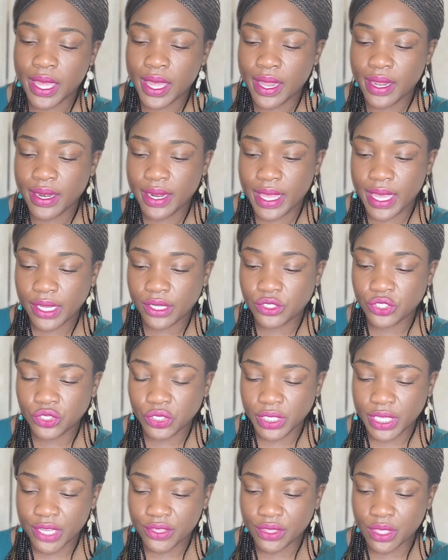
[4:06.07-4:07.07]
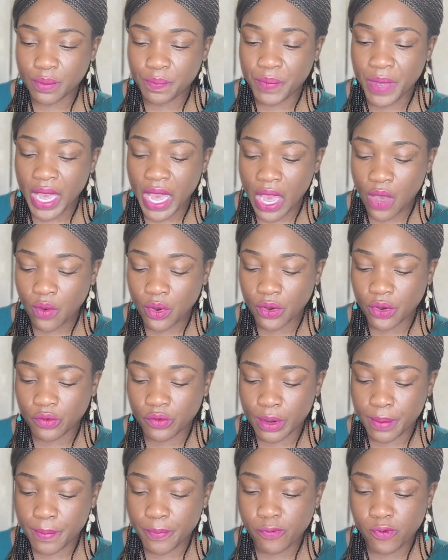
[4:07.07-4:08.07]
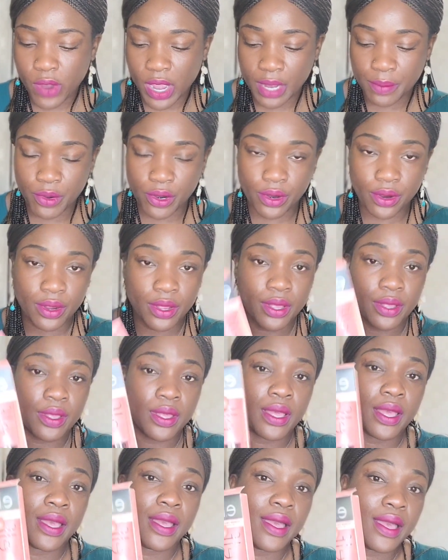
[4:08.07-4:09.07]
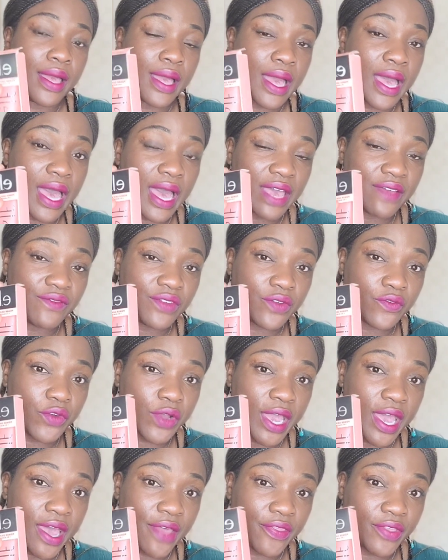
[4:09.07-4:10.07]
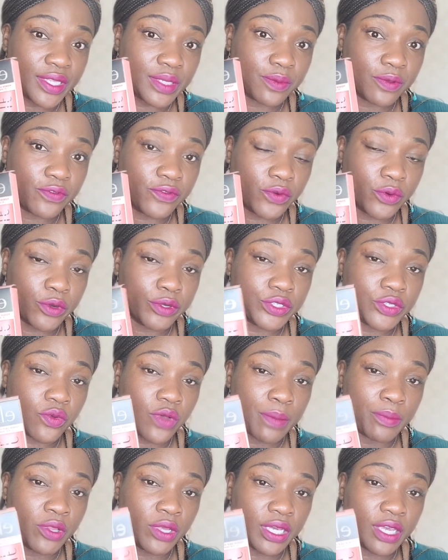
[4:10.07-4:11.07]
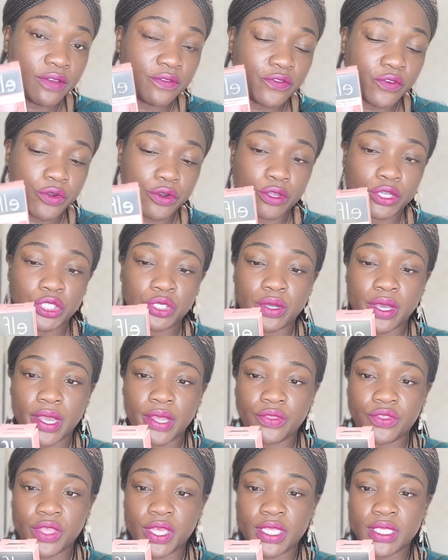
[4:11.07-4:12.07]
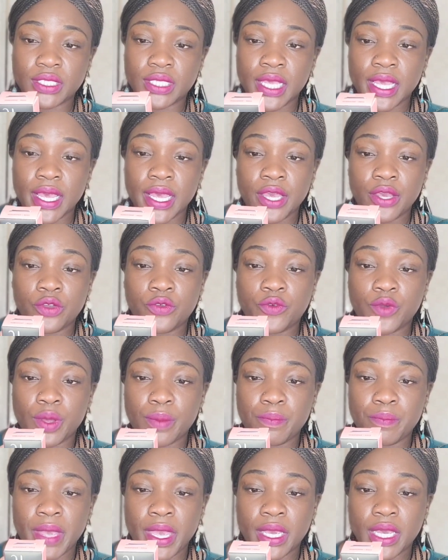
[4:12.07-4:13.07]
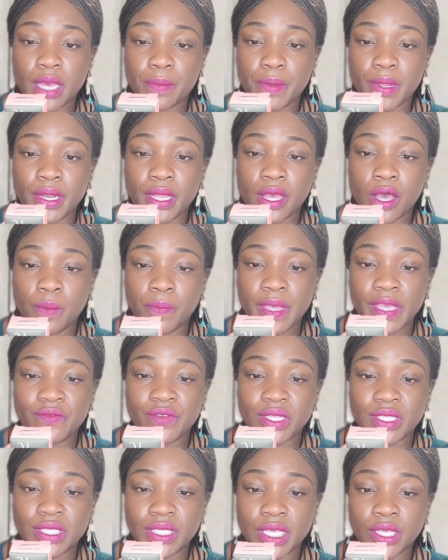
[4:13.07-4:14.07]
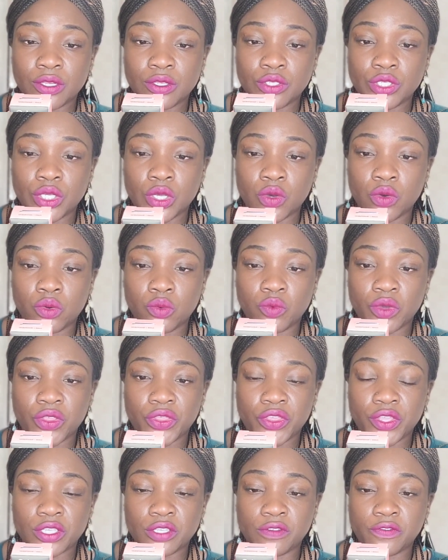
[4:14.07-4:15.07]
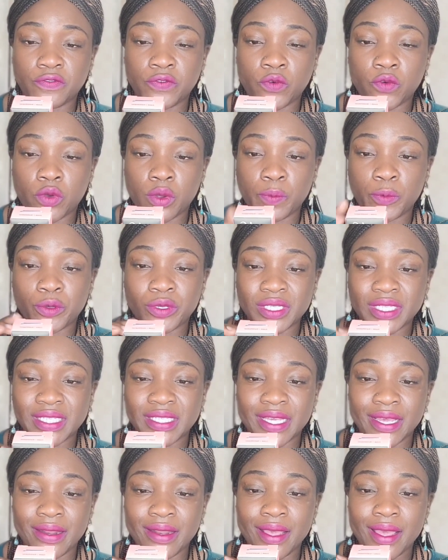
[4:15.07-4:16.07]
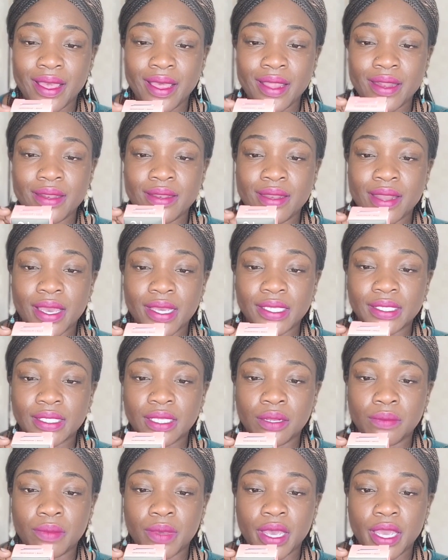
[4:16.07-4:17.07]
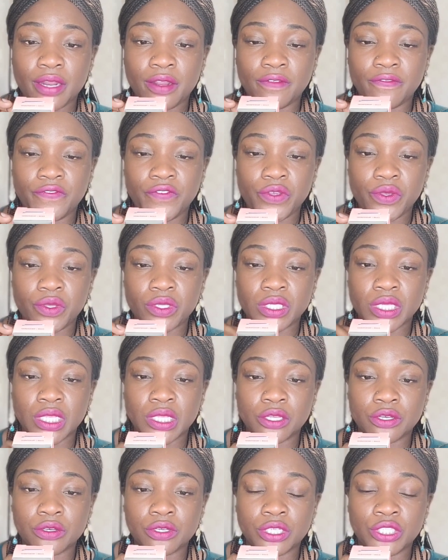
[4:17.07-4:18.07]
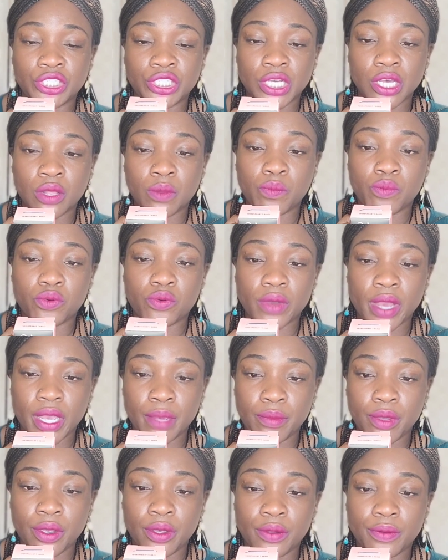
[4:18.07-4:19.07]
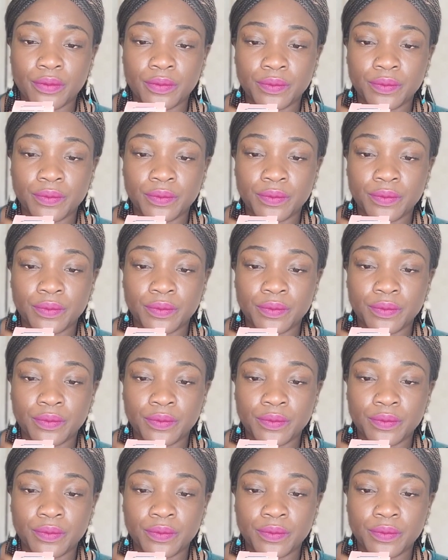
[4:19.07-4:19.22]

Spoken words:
Next, you get the Power Grip Primer. I've never had this before, so I'm looking forward to trying this. Grip makeup and help even skin tone with this 4% niacinamide infused glitter gel primer.